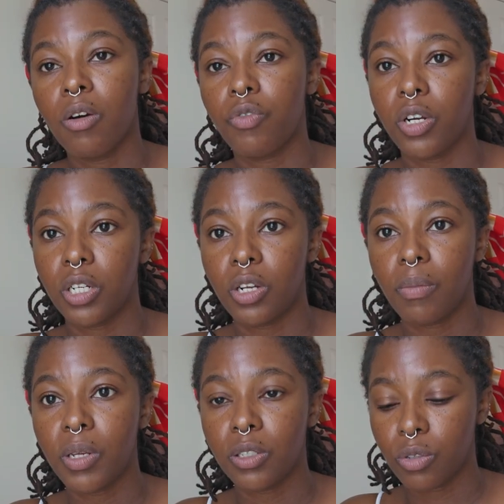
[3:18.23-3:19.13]
For the
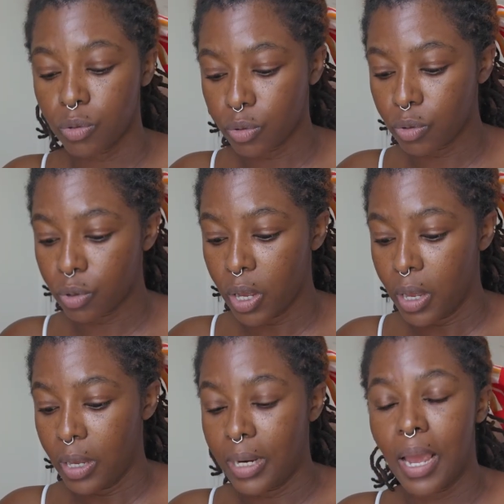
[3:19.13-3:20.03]
W-2,
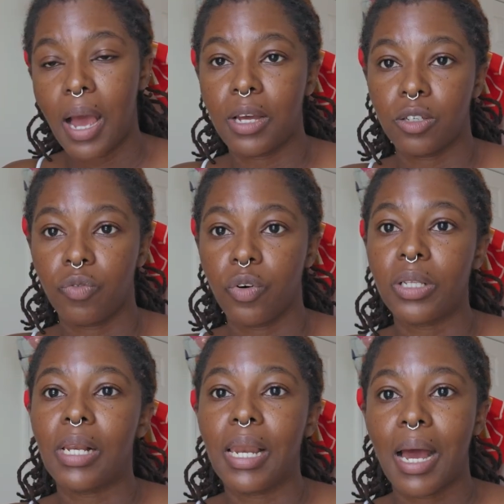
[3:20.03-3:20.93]
they ask for
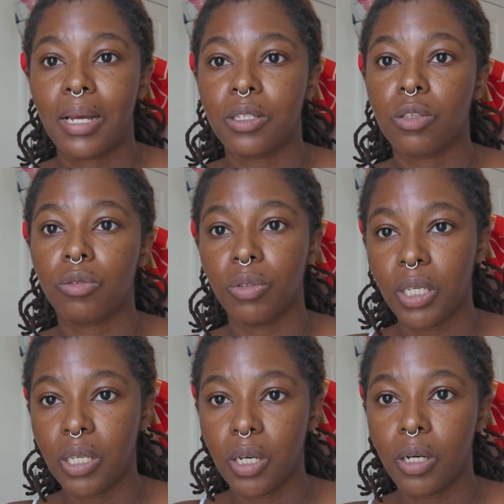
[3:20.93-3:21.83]
the last 3
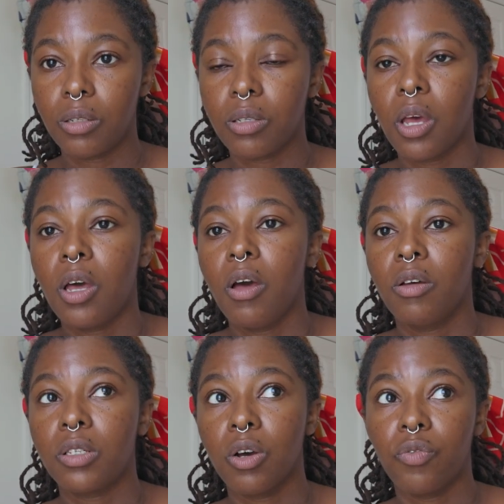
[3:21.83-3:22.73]
years.
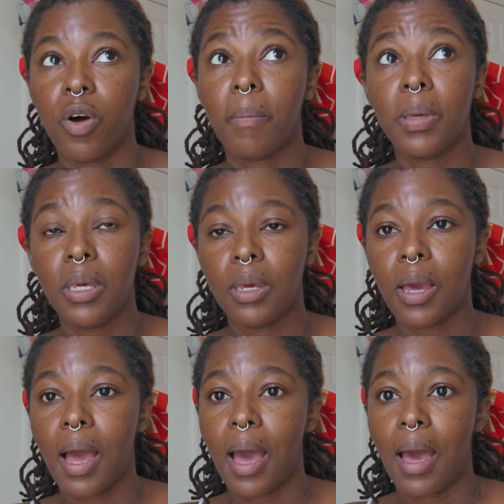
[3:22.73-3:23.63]
So for me,
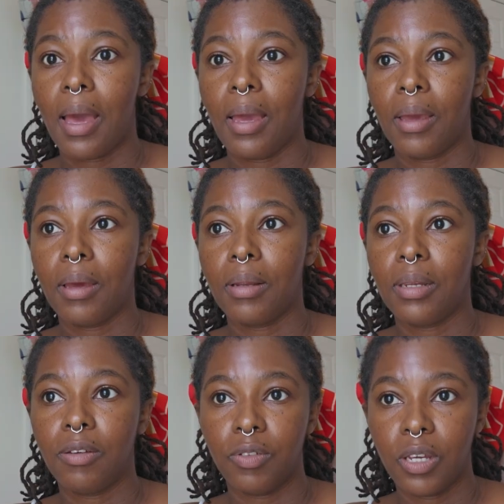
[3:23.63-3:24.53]
I
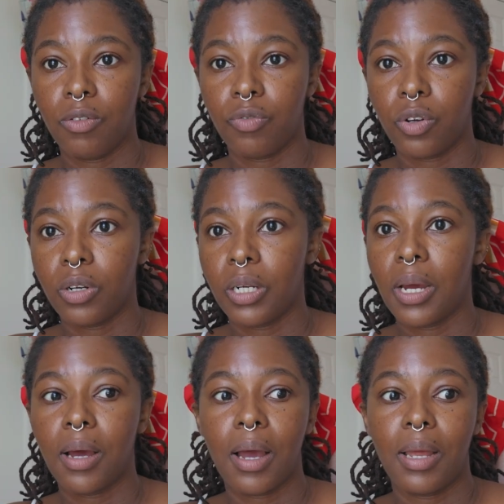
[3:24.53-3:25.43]
live in
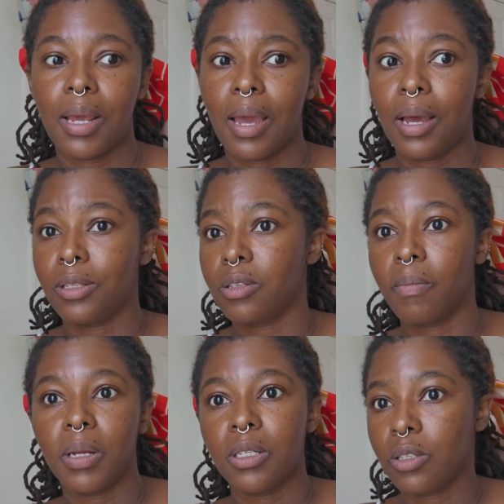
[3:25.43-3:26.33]
Florida and I had
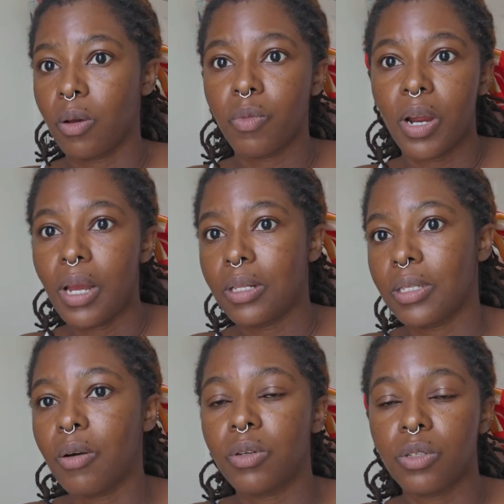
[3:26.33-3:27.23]
somebody somewhere else
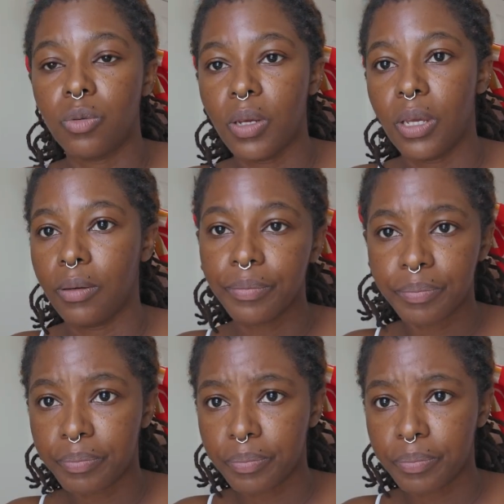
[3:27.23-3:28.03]
that was doing